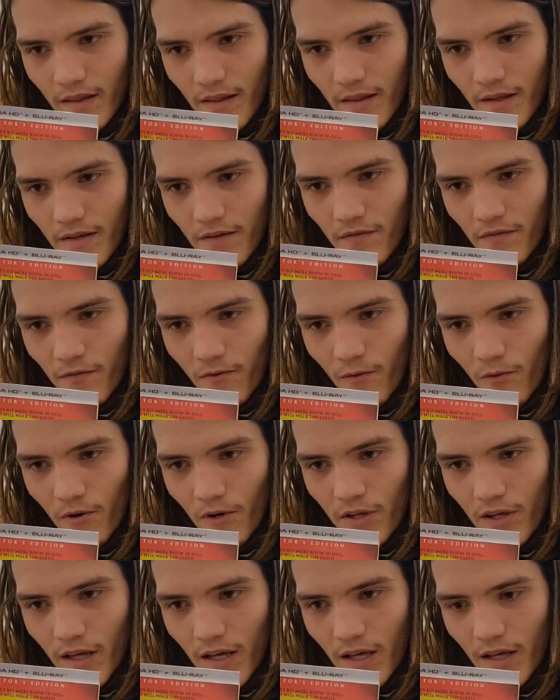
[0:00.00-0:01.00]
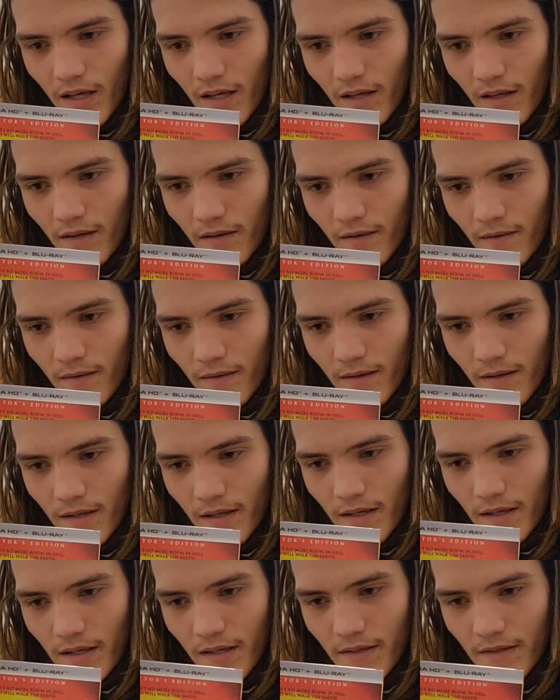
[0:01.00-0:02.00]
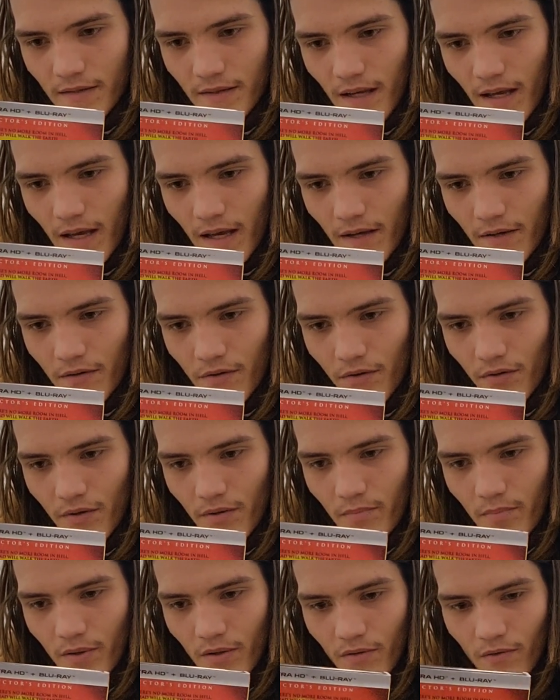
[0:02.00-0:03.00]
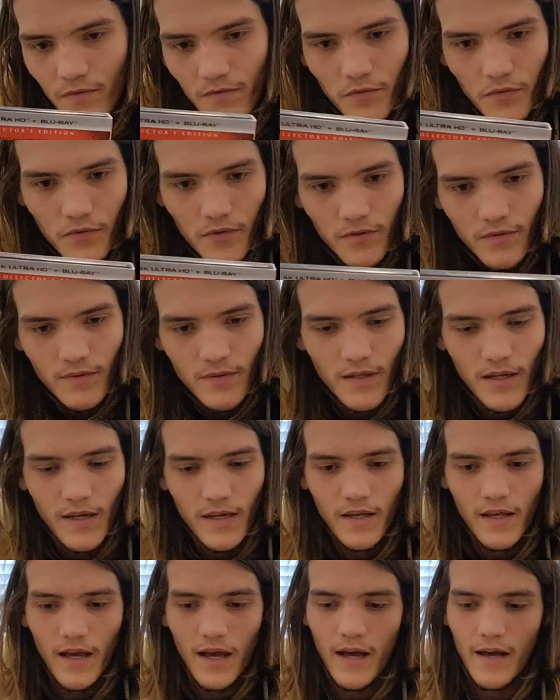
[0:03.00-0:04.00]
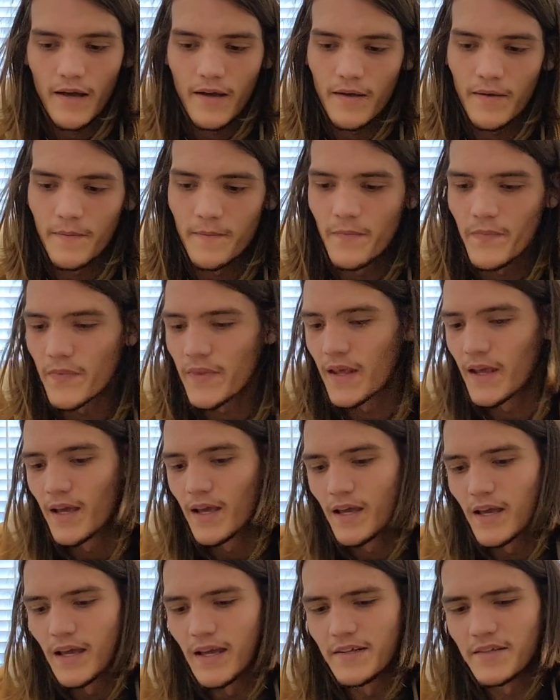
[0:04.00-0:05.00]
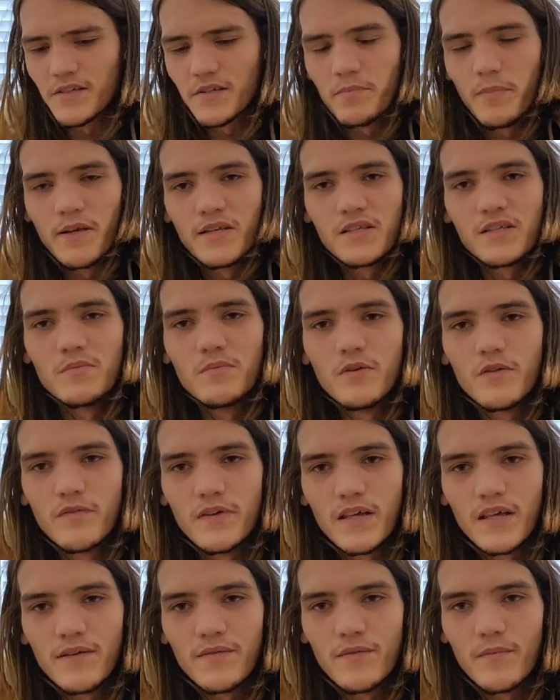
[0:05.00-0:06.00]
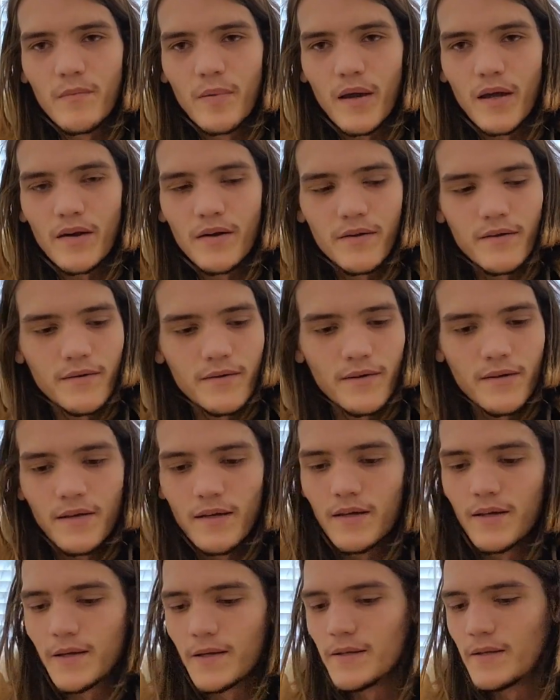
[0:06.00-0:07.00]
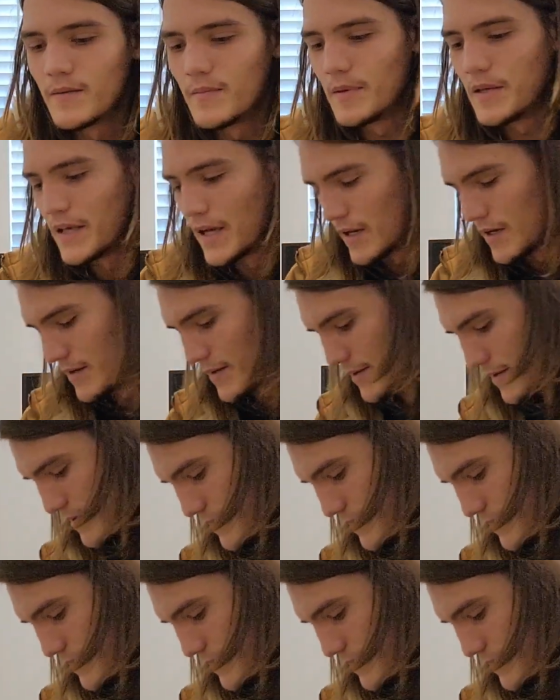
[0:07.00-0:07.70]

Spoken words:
this 4K is actually beautiful. Like, it just makes the movie even better, to be honest.